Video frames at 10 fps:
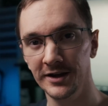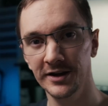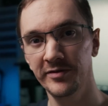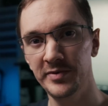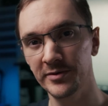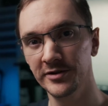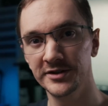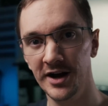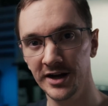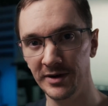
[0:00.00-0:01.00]
A lot of people
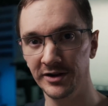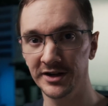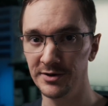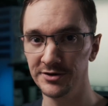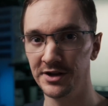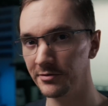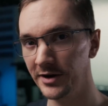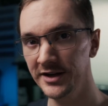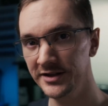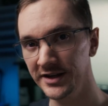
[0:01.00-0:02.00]
talk about exposing to the
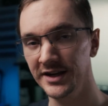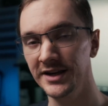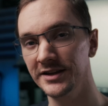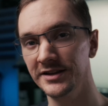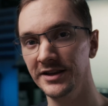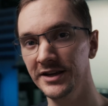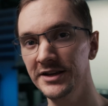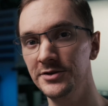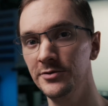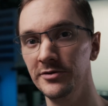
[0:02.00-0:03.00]
right, and
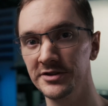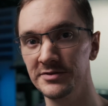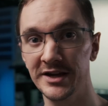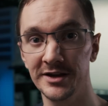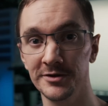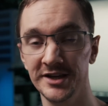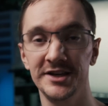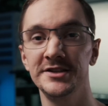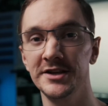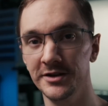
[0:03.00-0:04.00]
these tools make it really
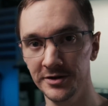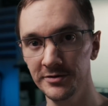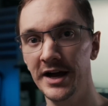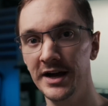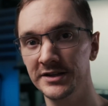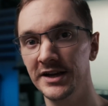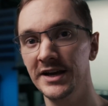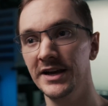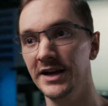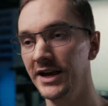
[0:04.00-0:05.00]
easy to do that,
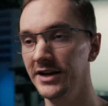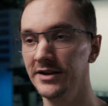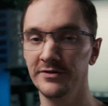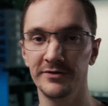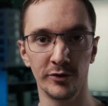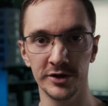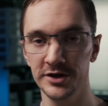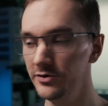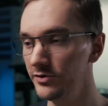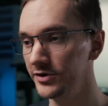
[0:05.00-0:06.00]
and for
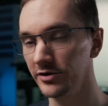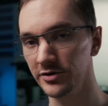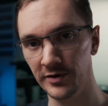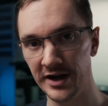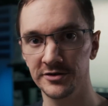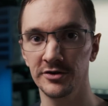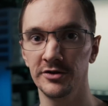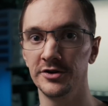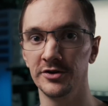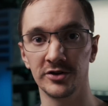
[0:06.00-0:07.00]
you, your
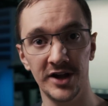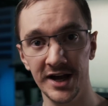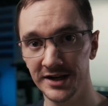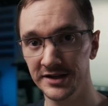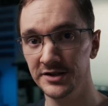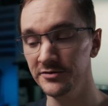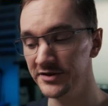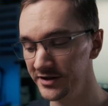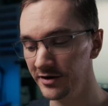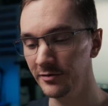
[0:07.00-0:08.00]
director, your client, to
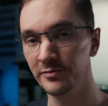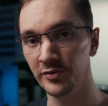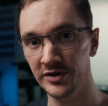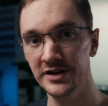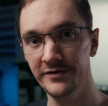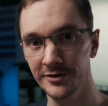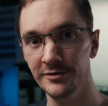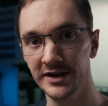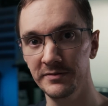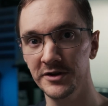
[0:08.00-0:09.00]
still
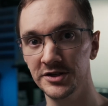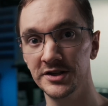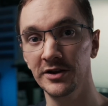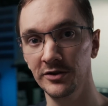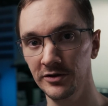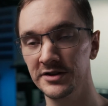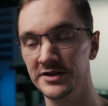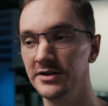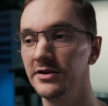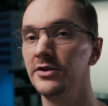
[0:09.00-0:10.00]
preview an image that
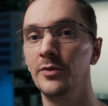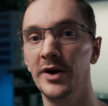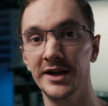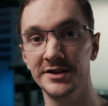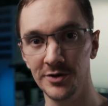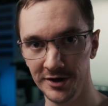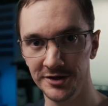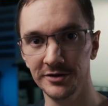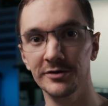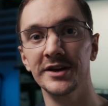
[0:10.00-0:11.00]
looks the way it's going
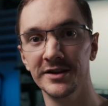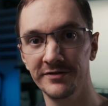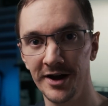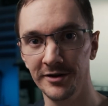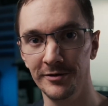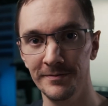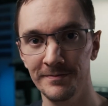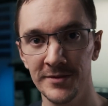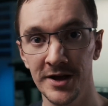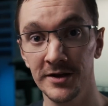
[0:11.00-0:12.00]
to in the final.
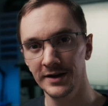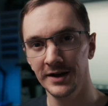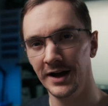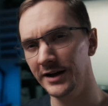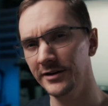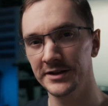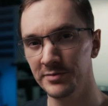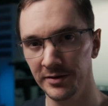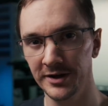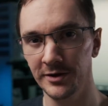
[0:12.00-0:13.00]
I know that's
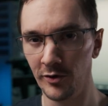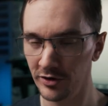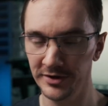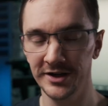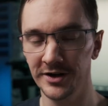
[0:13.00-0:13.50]
probably horribly